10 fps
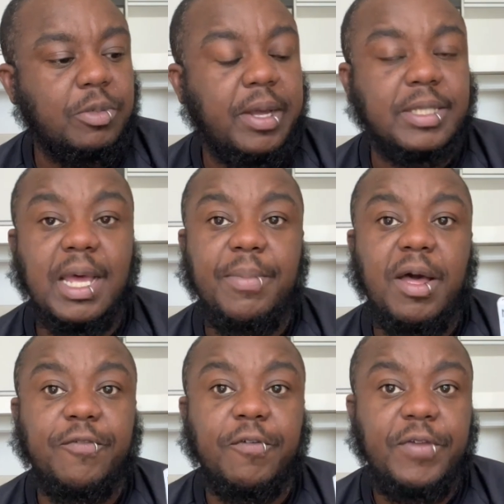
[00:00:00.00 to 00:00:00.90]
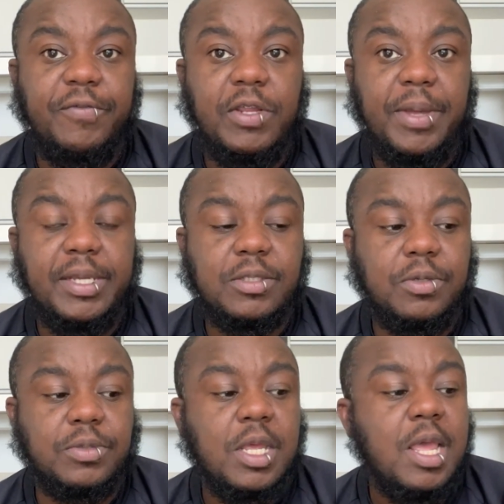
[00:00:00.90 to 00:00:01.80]
box I bought for 50
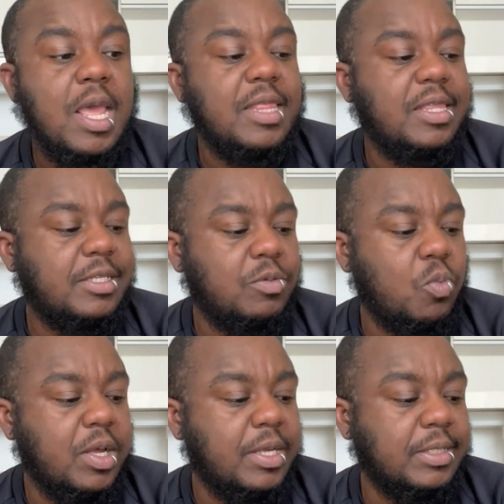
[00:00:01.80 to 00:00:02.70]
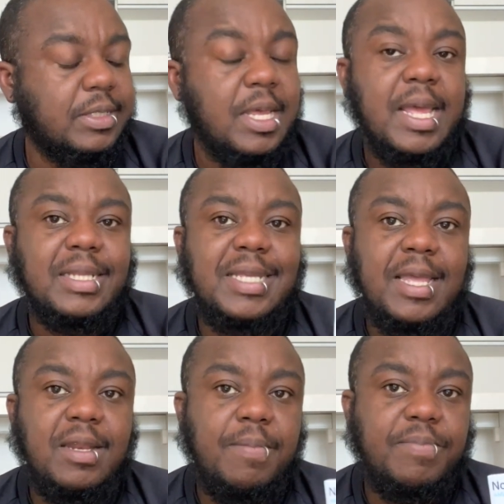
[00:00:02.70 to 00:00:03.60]
pesos. This was
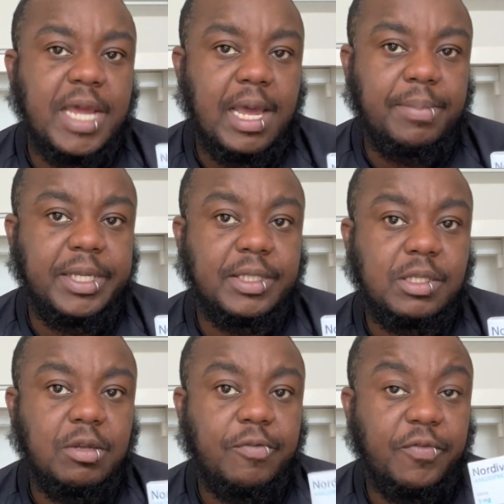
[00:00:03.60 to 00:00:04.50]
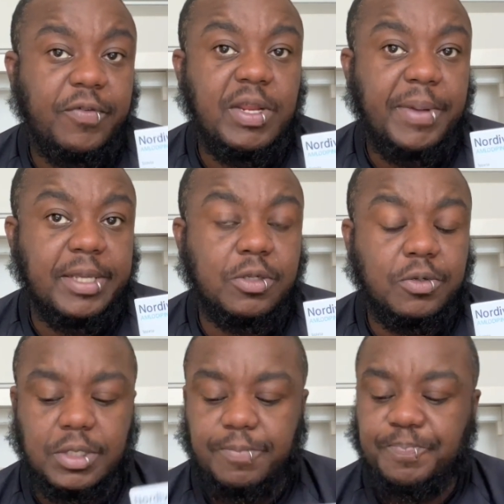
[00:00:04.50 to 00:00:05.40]
10 tablets for 50
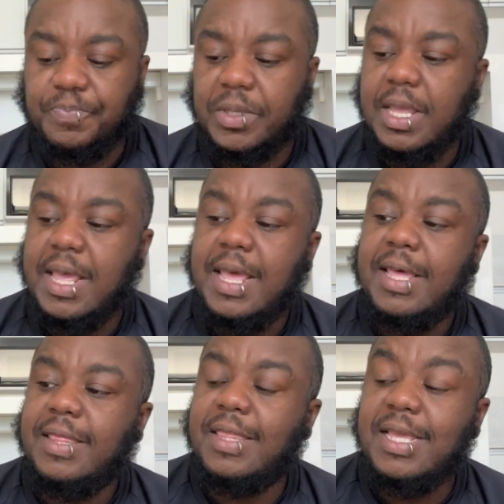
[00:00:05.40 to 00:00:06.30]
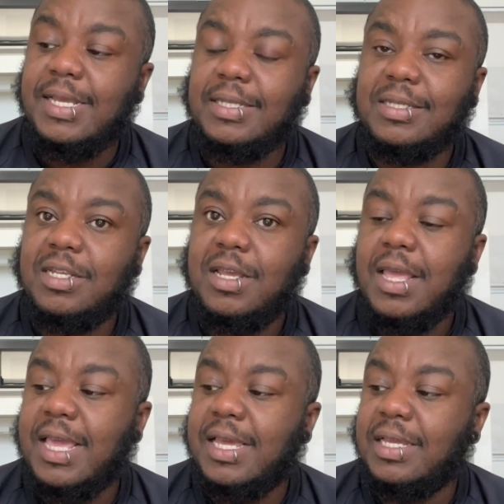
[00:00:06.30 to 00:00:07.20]
pesos. This
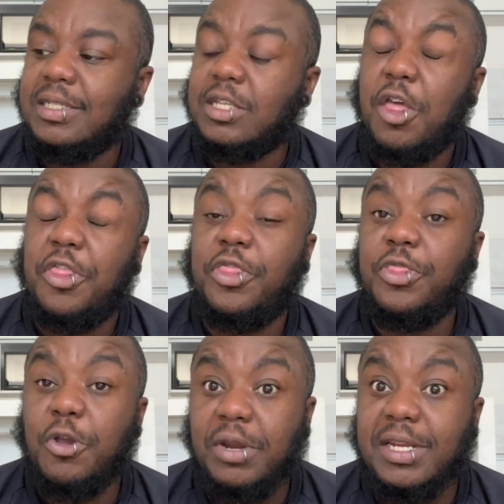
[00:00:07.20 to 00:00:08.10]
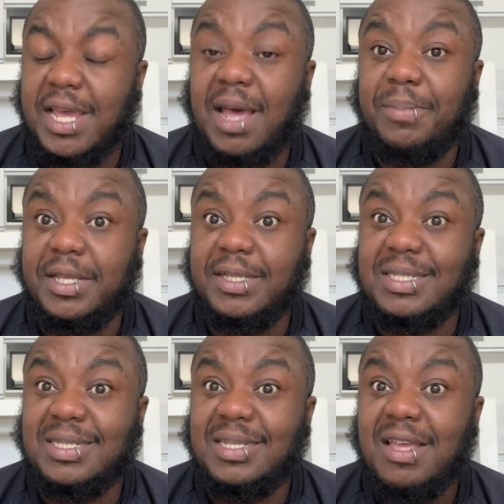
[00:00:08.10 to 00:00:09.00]
is 30
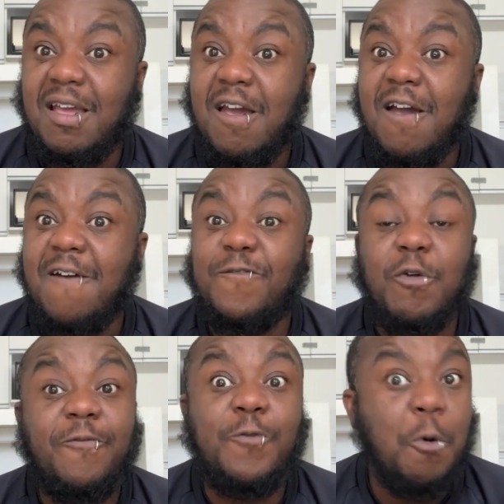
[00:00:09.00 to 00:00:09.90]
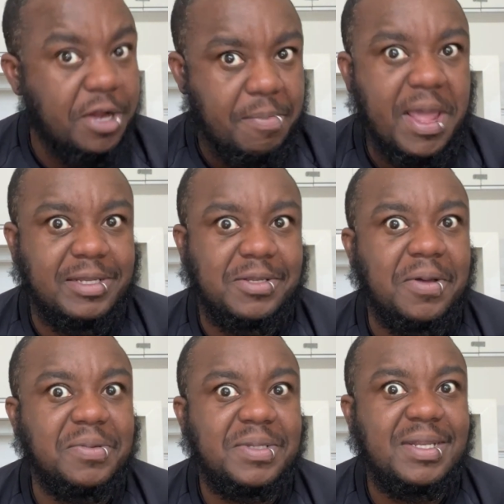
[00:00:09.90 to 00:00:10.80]
tablets for 40
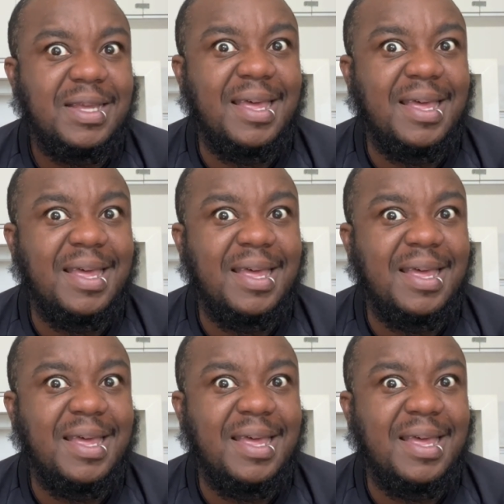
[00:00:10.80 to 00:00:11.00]
pesos.